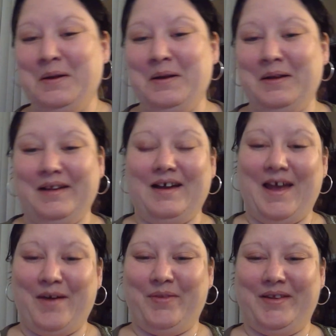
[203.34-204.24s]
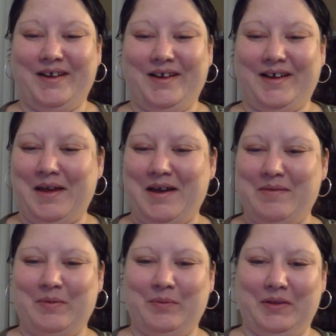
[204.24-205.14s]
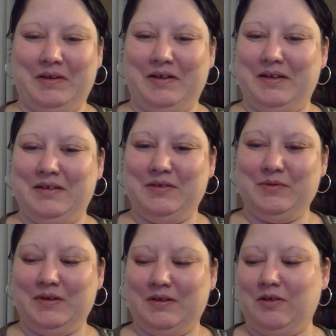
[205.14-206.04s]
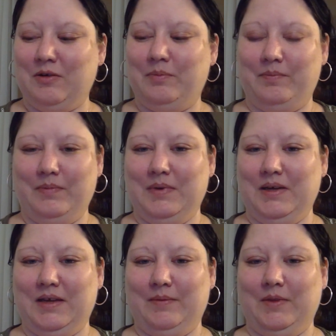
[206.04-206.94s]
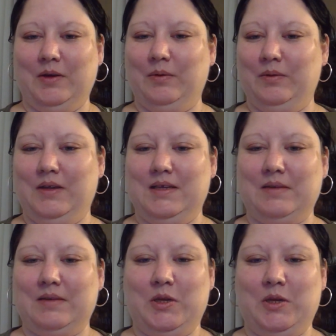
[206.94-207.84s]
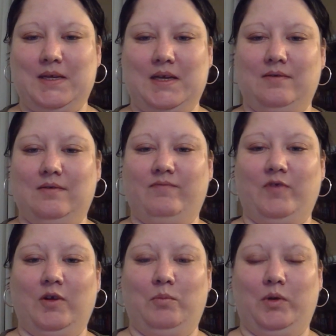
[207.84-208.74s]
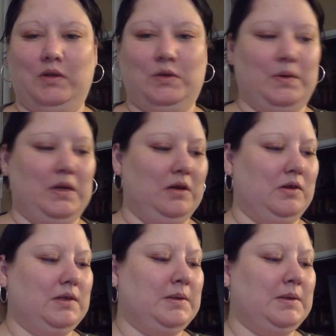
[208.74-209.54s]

I have the deck. I haven't really gotten into it at all, even though these I've been using for more than 20 years.